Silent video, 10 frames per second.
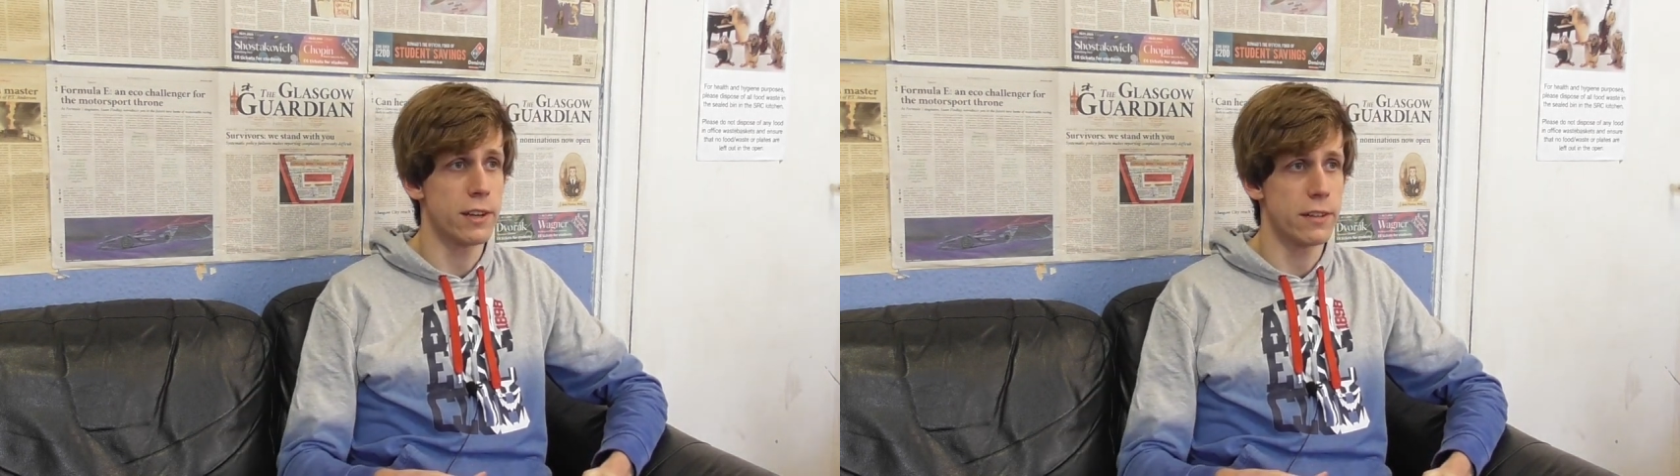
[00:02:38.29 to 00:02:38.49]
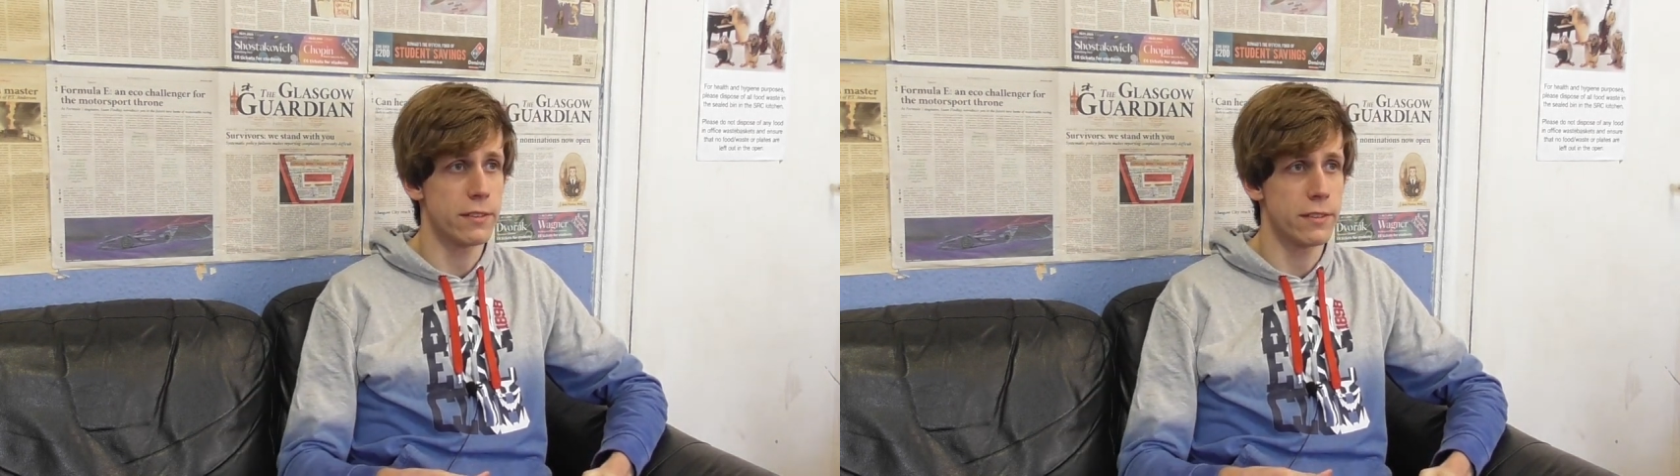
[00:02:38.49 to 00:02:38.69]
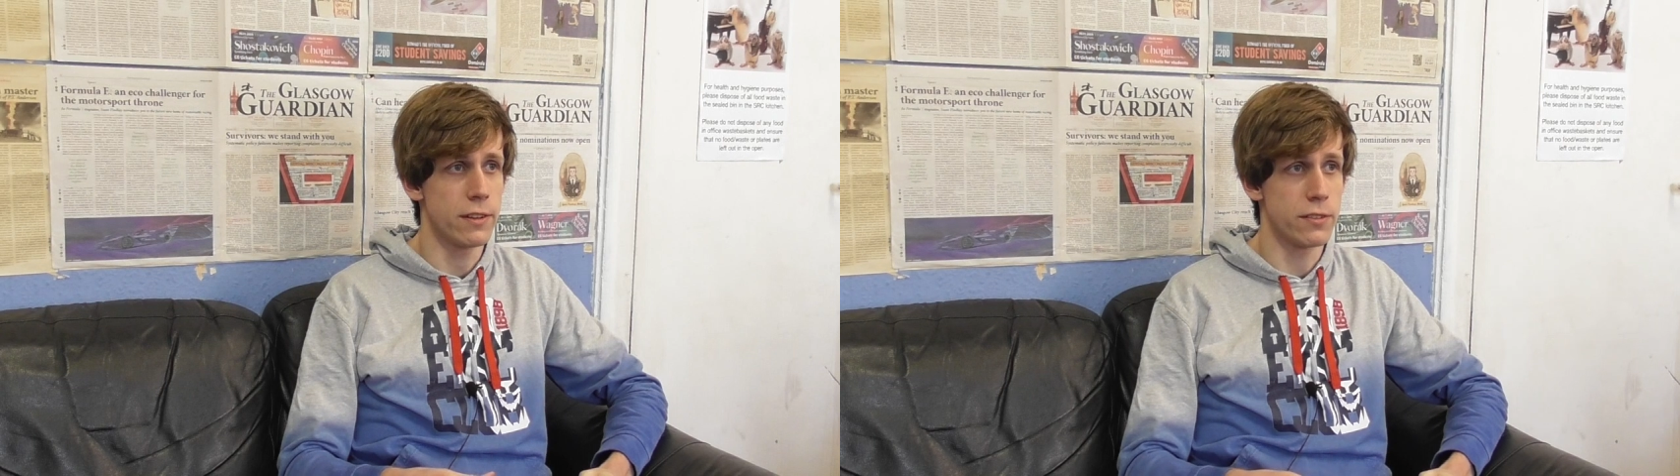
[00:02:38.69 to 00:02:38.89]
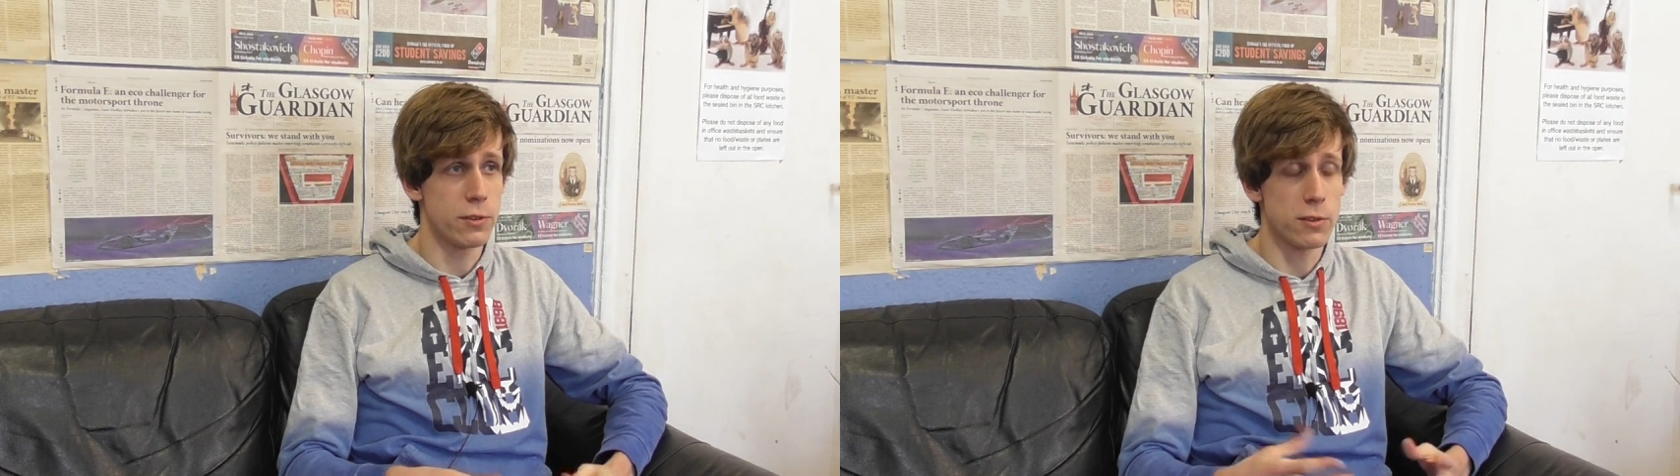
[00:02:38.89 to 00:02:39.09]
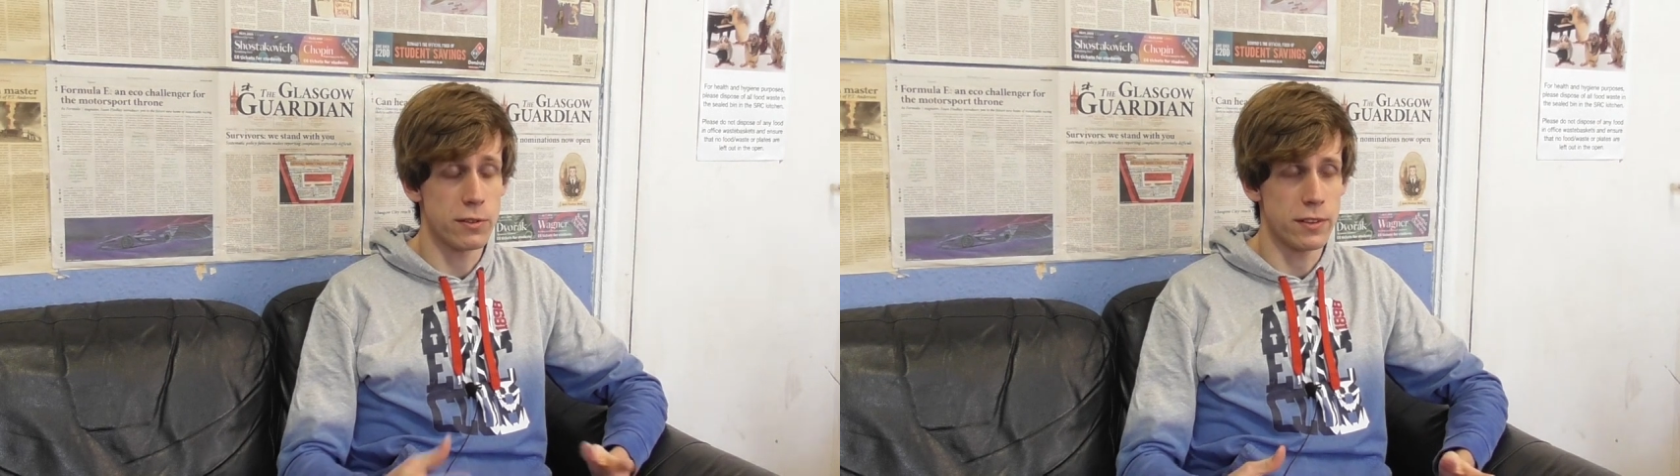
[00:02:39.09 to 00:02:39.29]
that
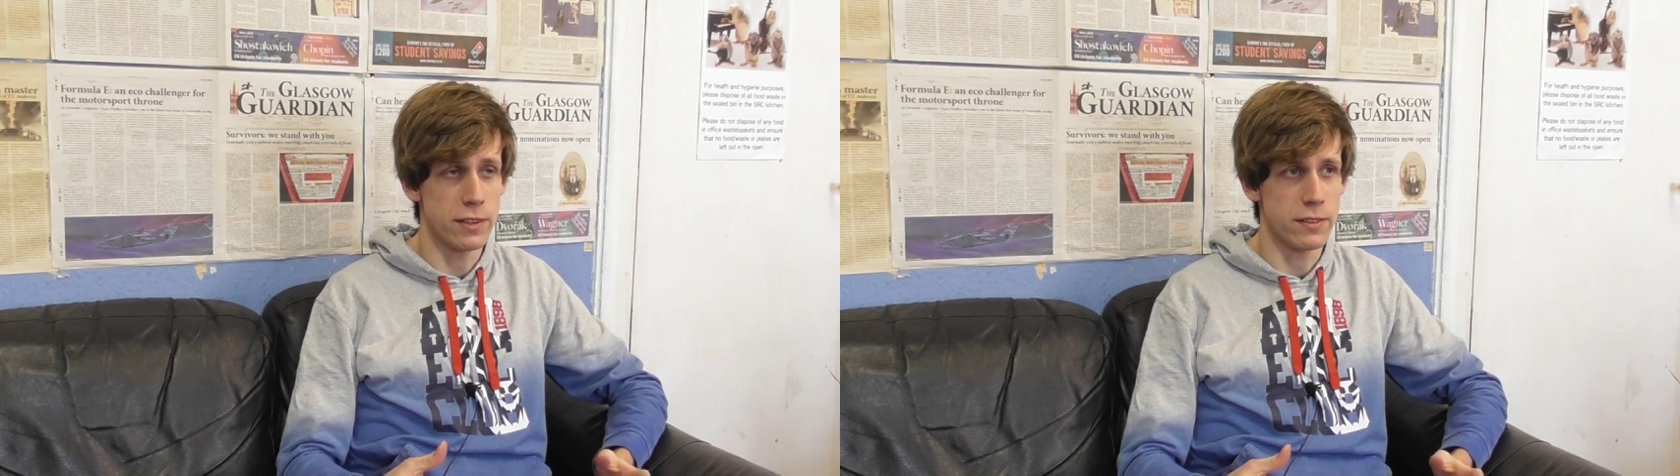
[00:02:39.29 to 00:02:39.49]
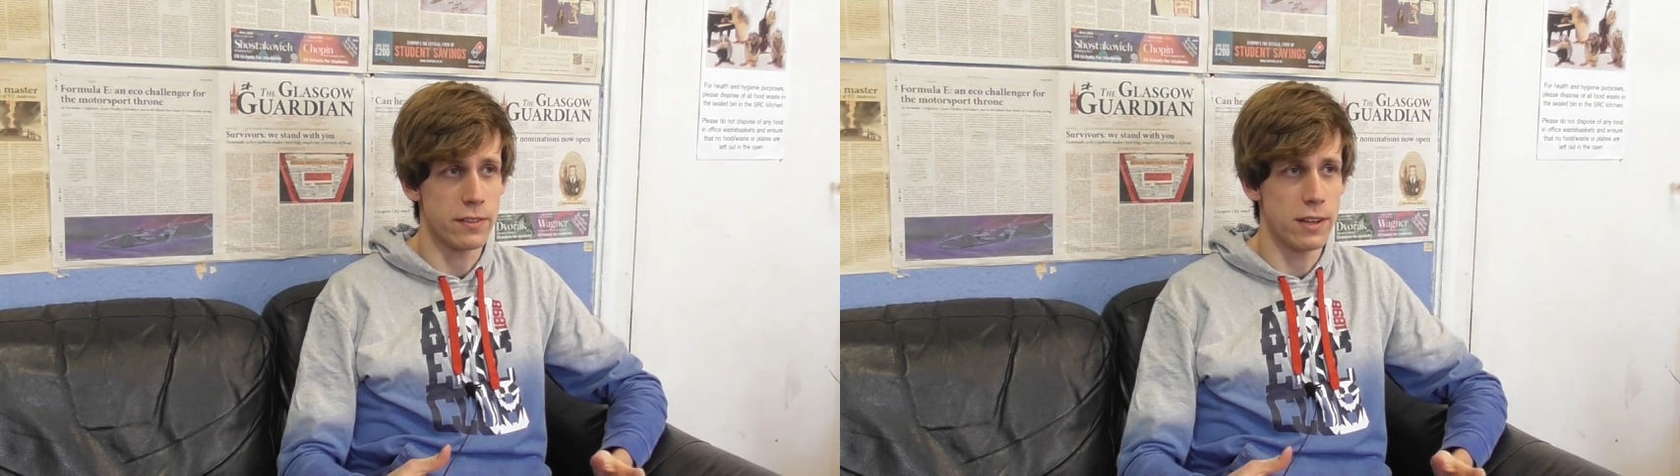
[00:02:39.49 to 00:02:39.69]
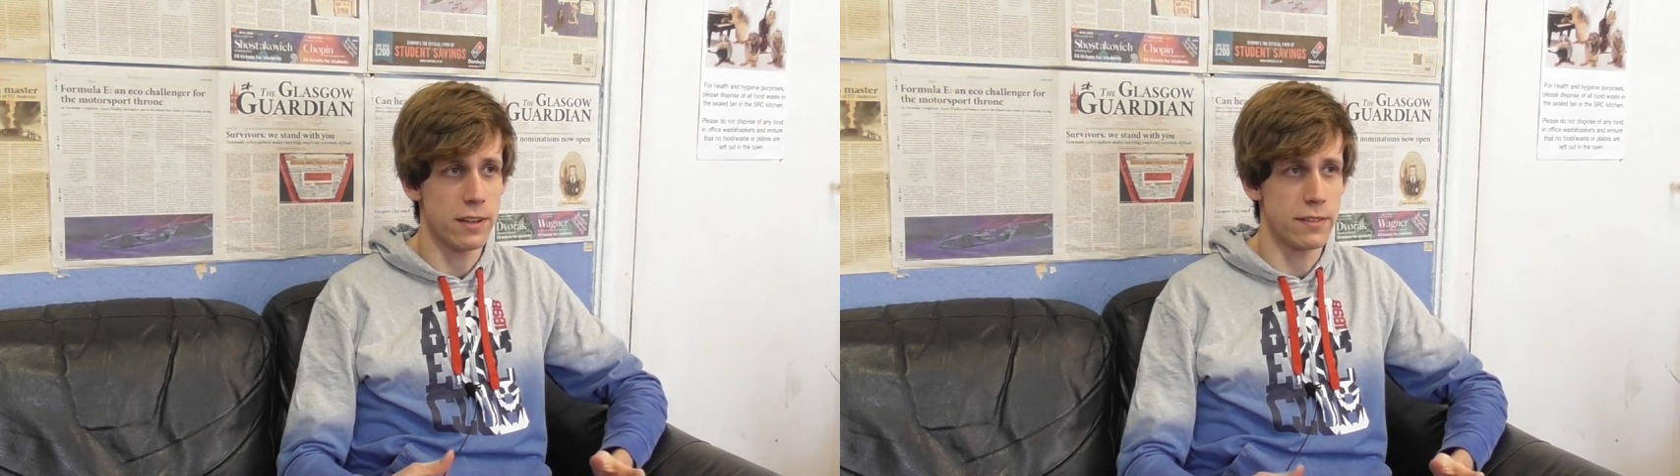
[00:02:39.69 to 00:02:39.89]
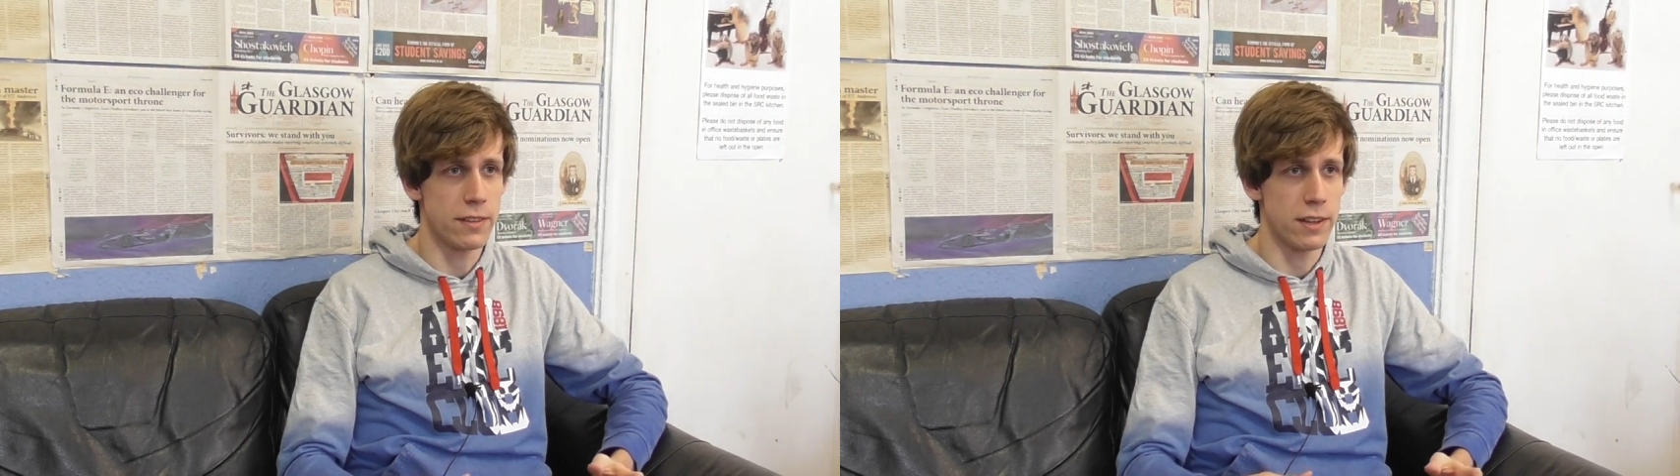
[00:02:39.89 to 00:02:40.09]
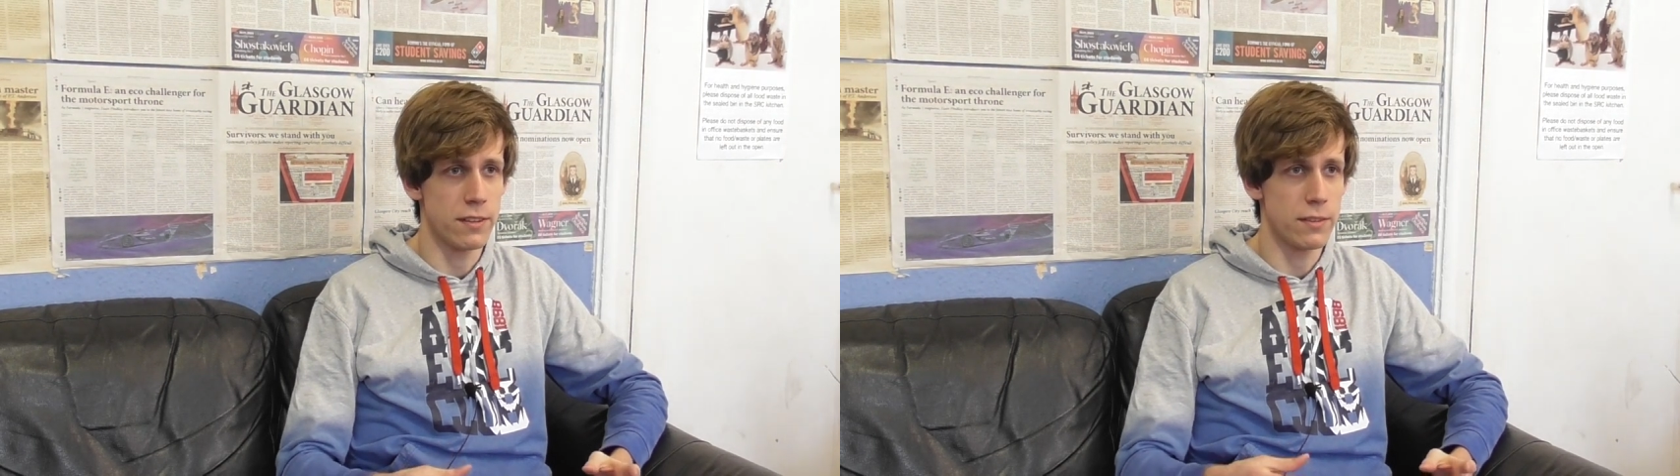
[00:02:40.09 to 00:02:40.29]
social sciences
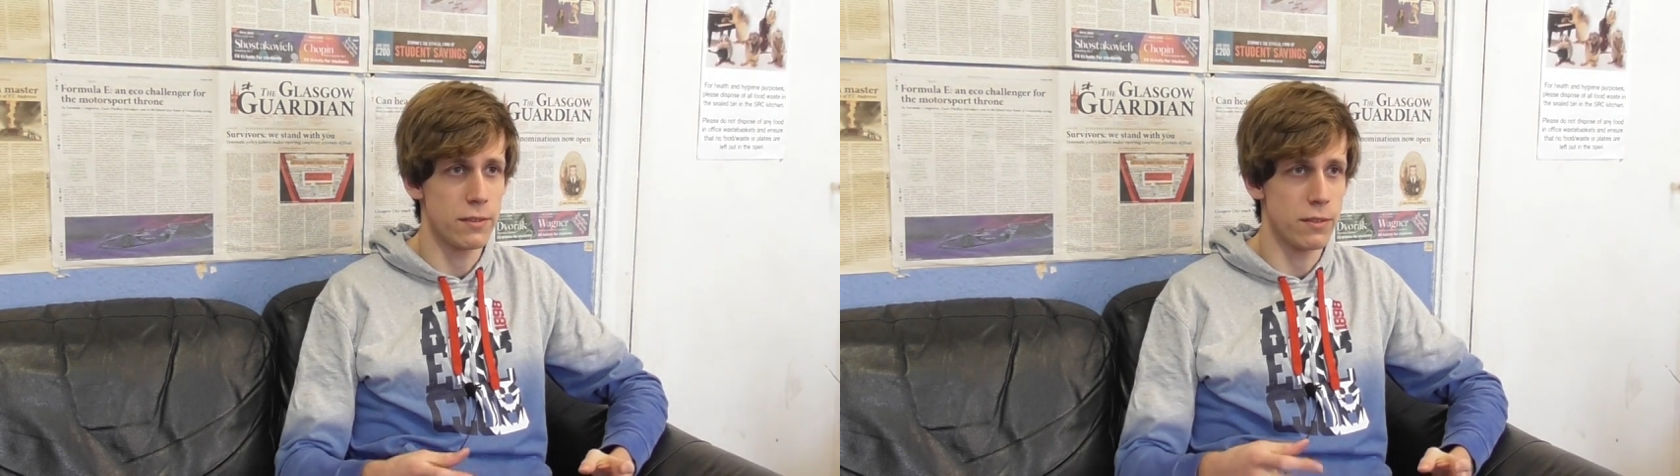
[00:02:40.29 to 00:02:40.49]
has and